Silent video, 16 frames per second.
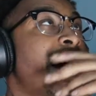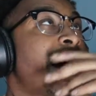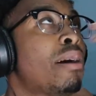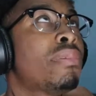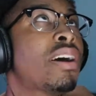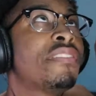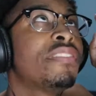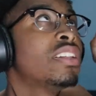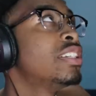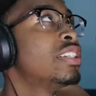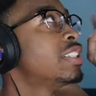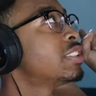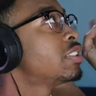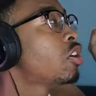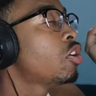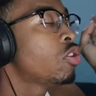I'm not feeling
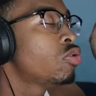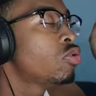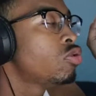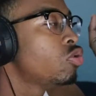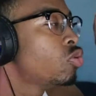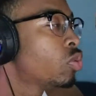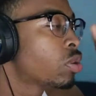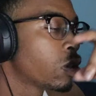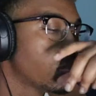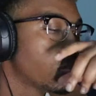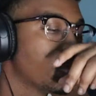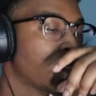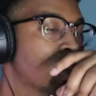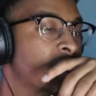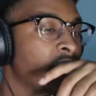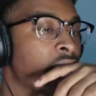this whole new world,
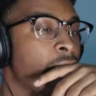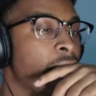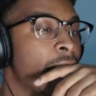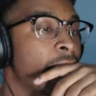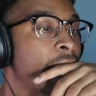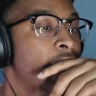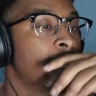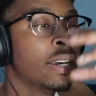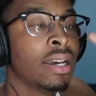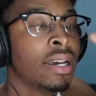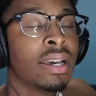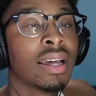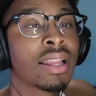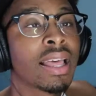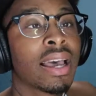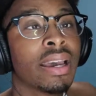bro. Uh,
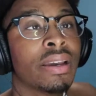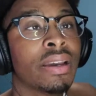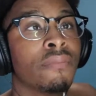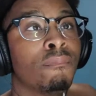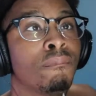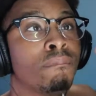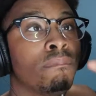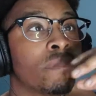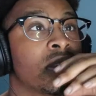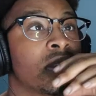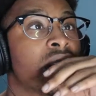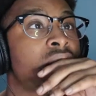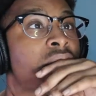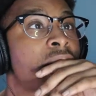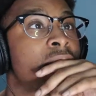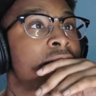like,
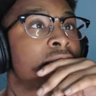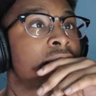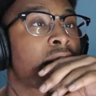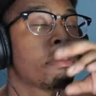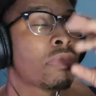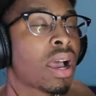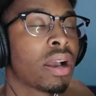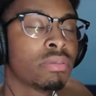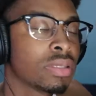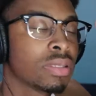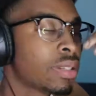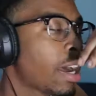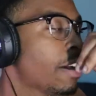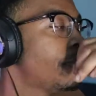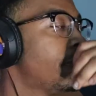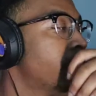I'm I'm just
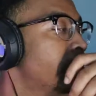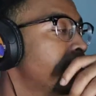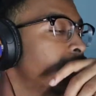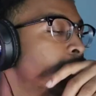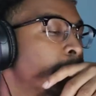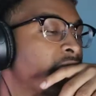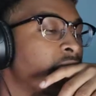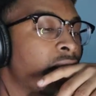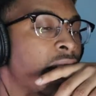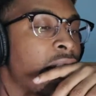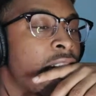not feeling it, bro.